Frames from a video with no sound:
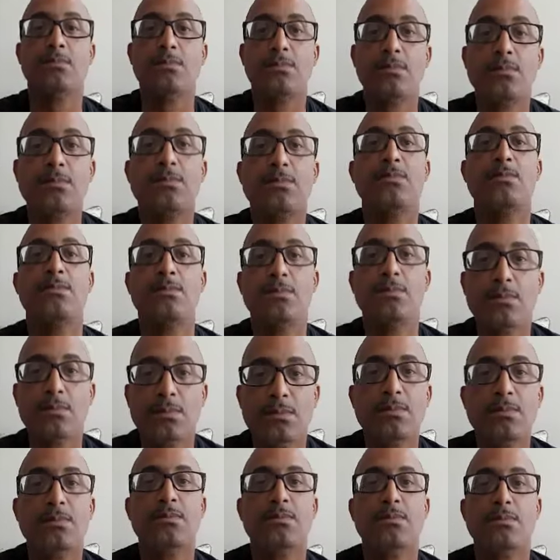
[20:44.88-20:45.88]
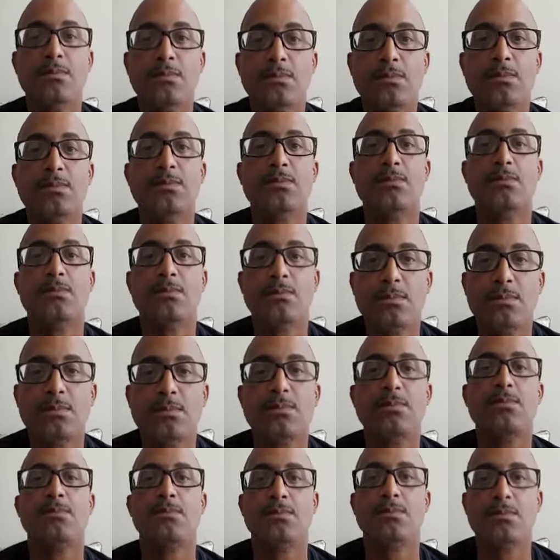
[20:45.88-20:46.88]
you know, same here with me in a school at
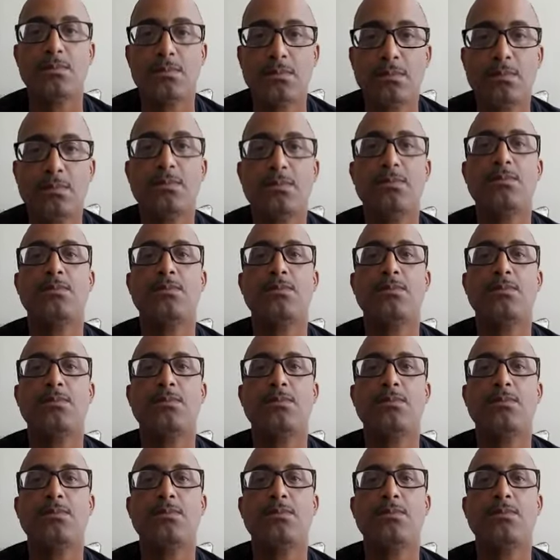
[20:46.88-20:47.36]
this level.